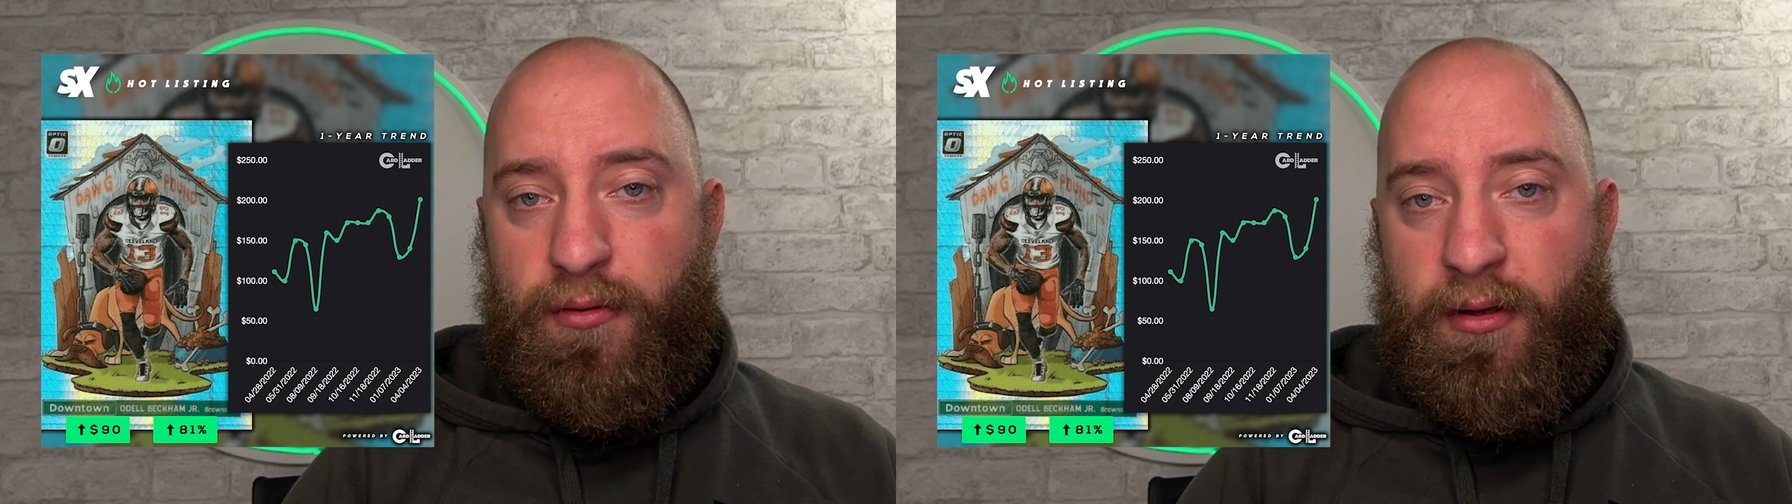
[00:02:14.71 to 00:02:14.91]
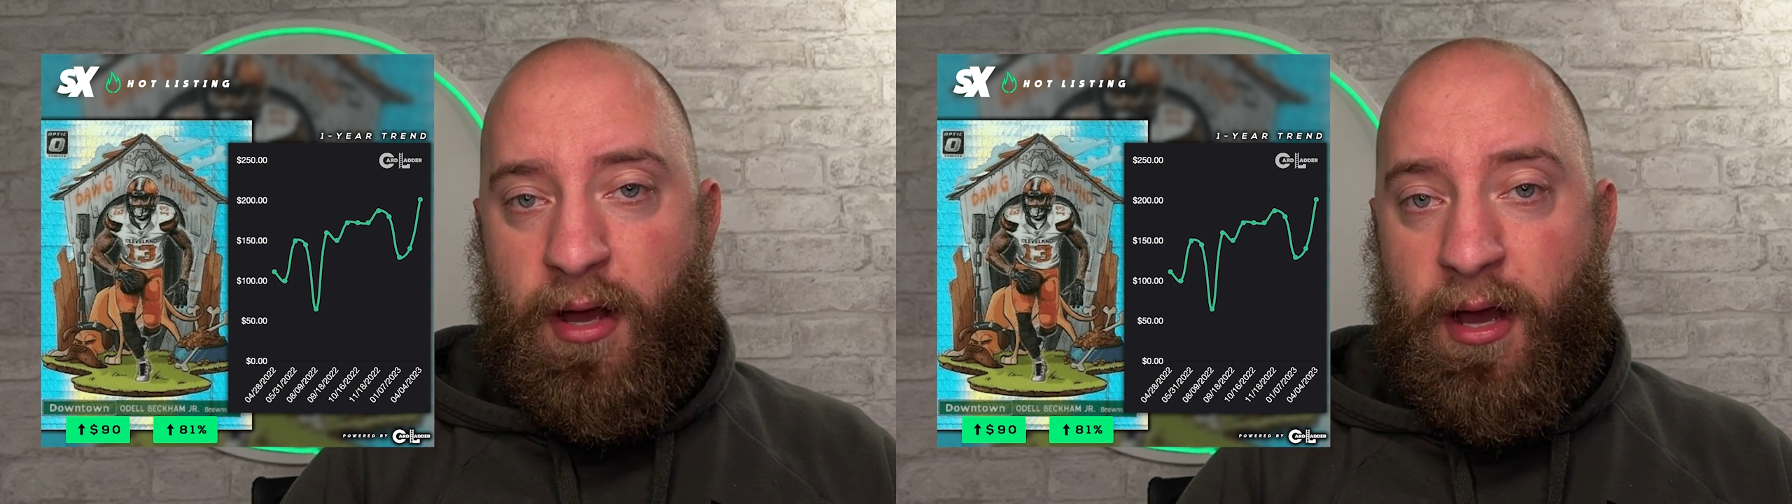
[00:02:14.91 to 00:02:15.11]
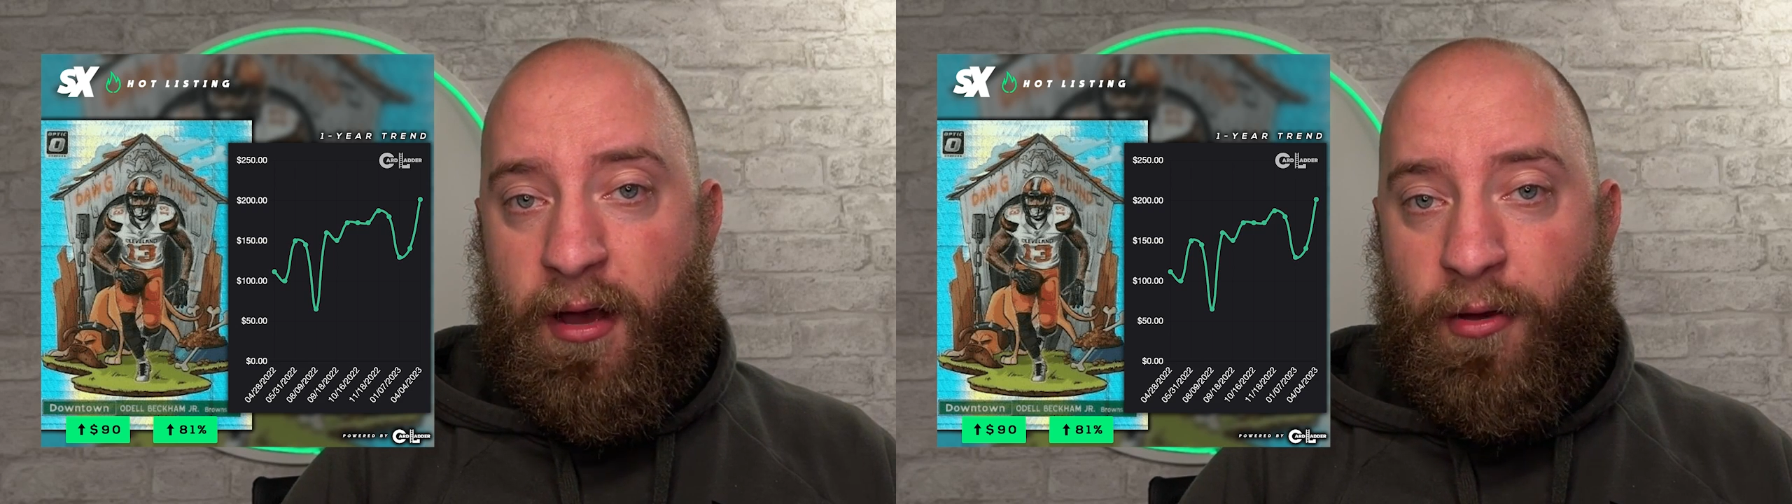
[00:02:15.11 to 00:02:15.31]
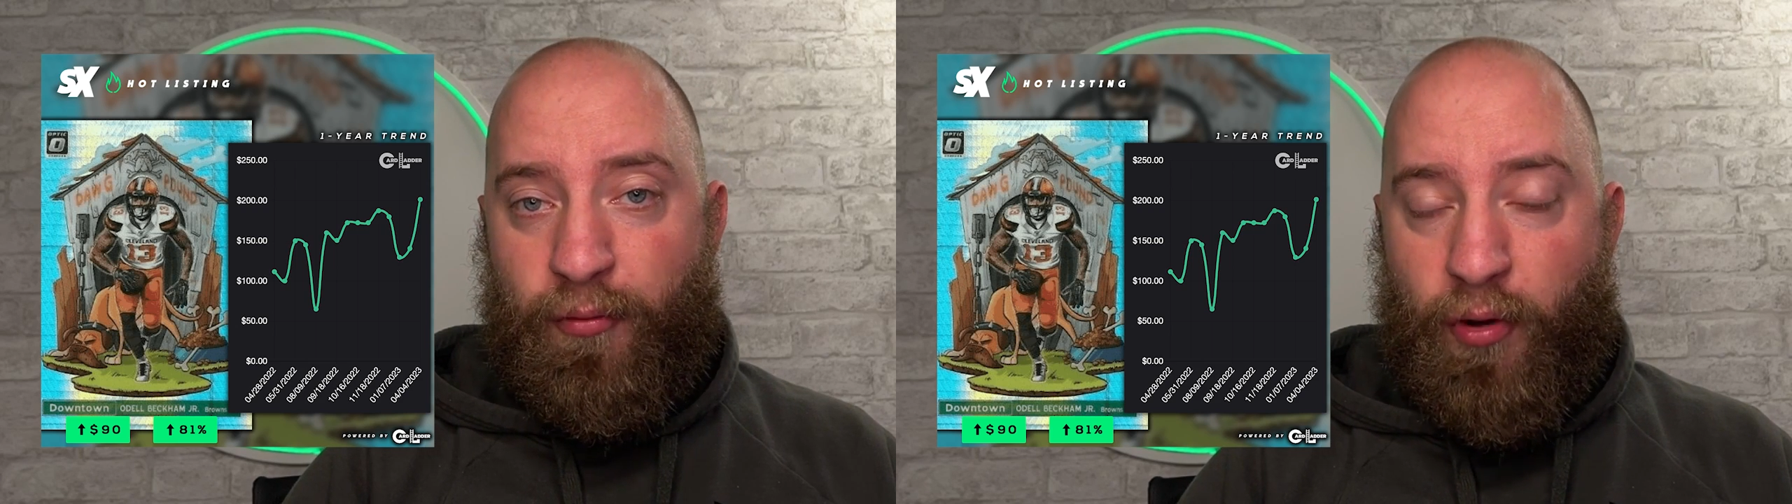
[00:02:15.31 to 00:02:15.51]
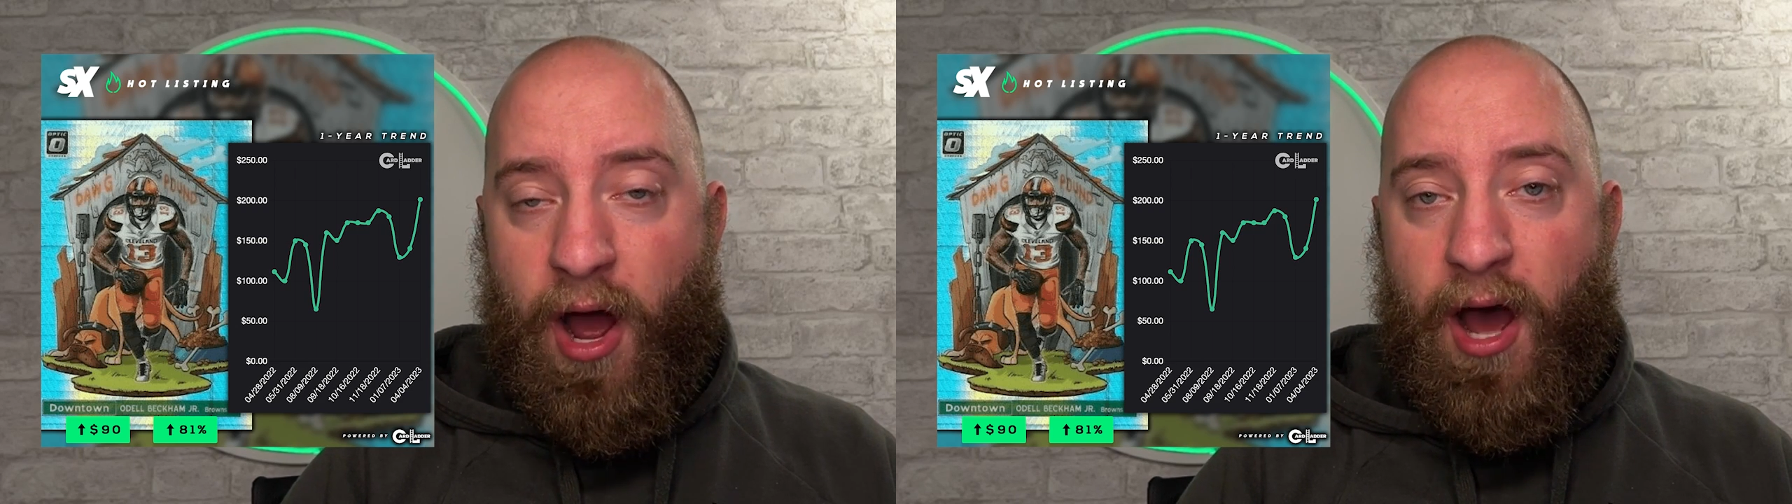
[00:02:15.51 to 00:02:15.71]

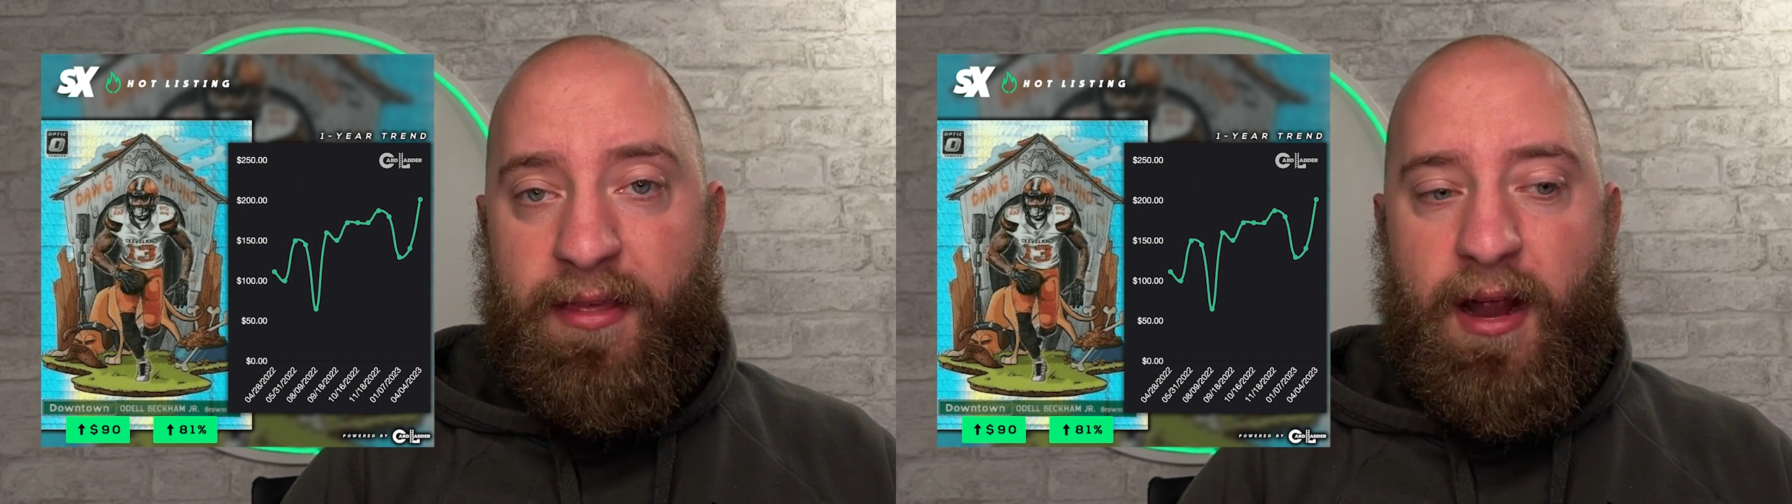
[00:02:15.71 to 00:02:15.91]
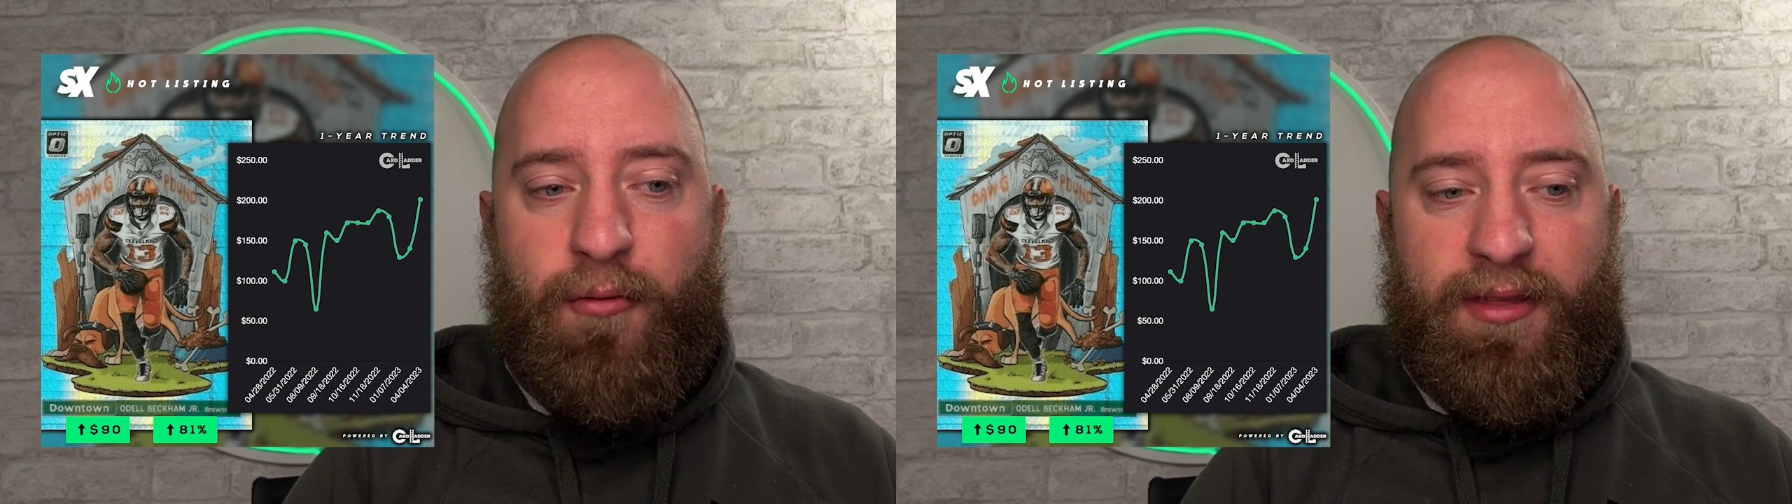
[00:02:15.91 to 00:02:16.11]
Raw there